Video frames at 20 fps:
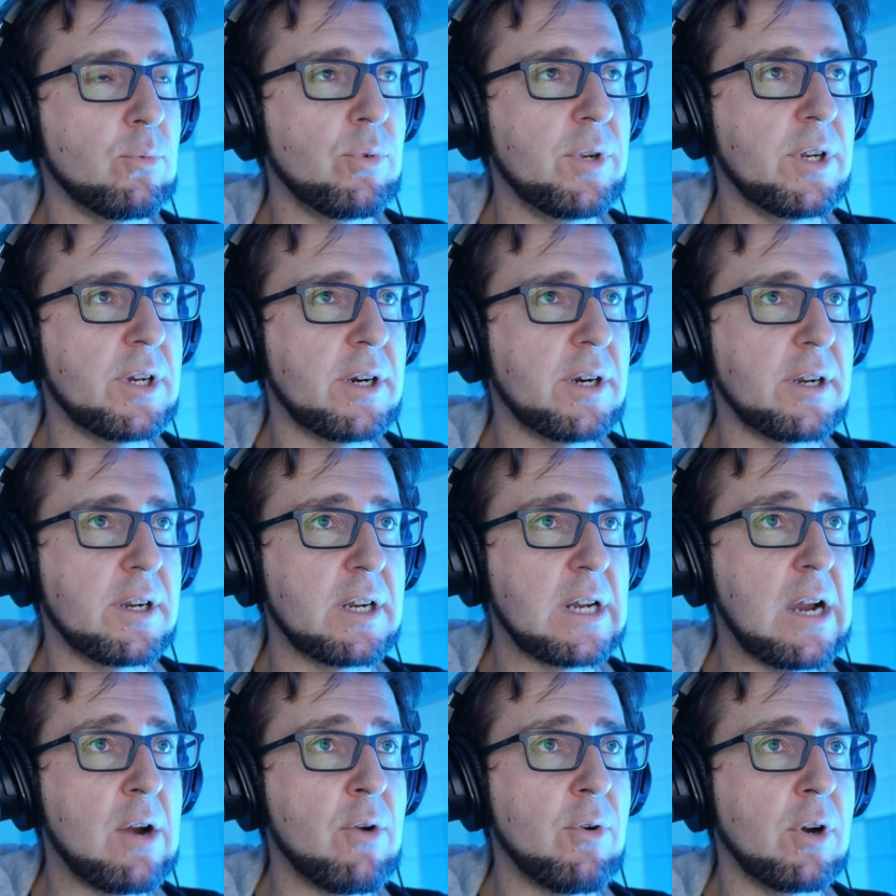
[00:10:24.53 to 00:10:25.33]
We are
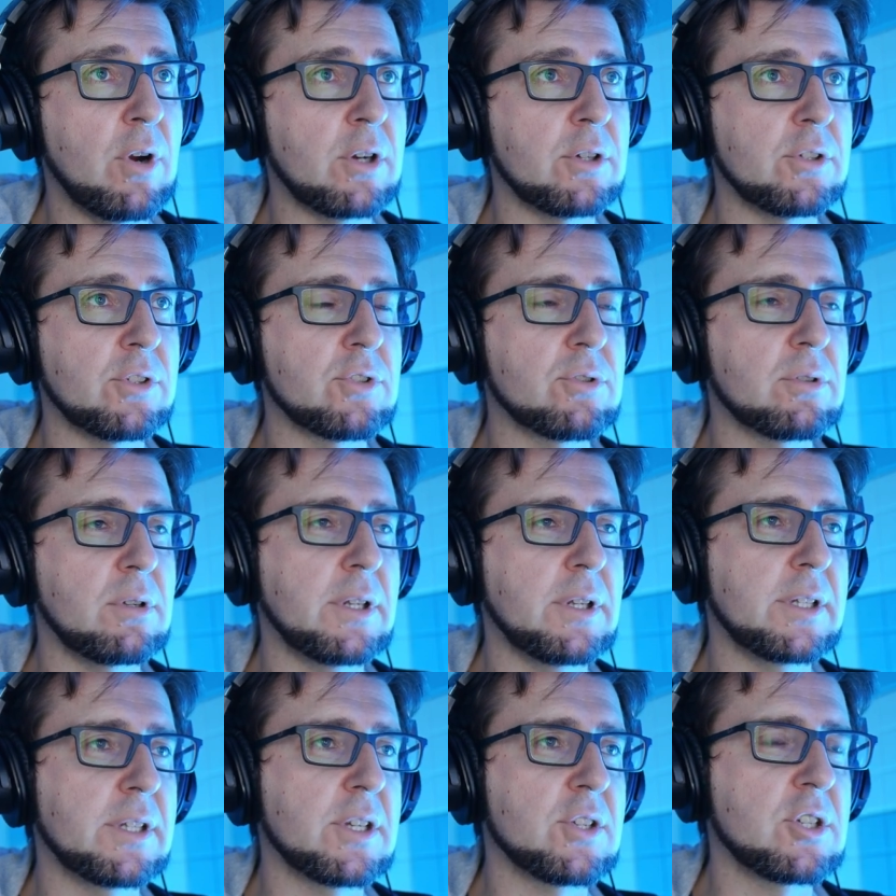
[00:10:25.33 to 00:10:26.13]
now
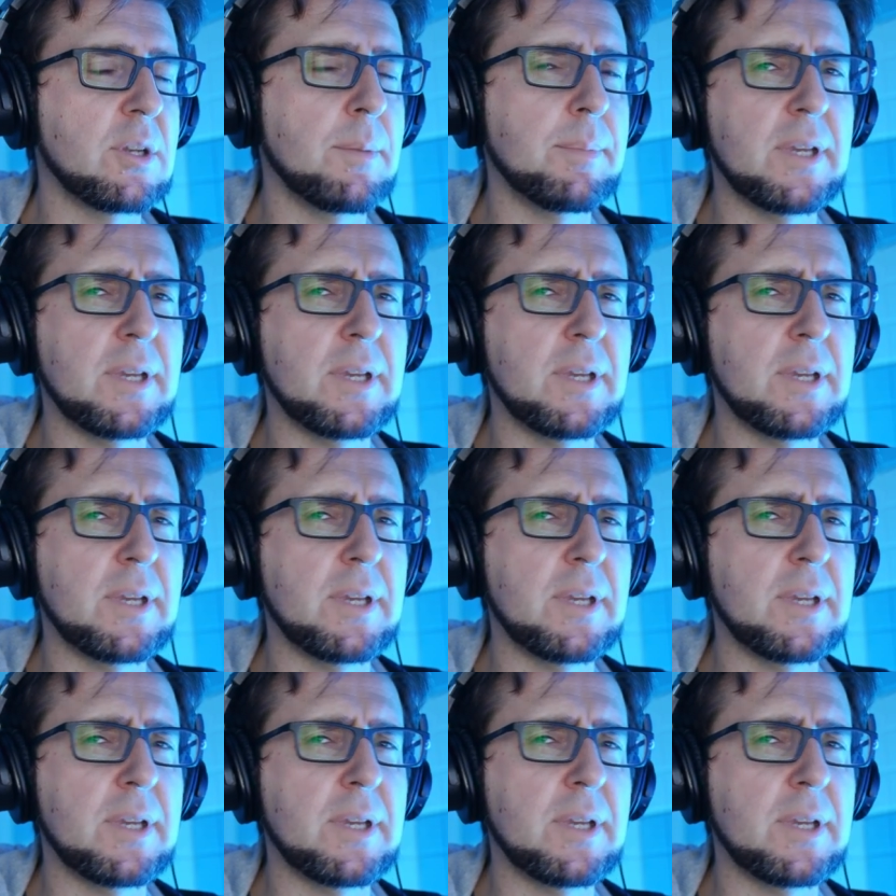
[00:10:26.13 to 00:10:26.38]
controlling the ship.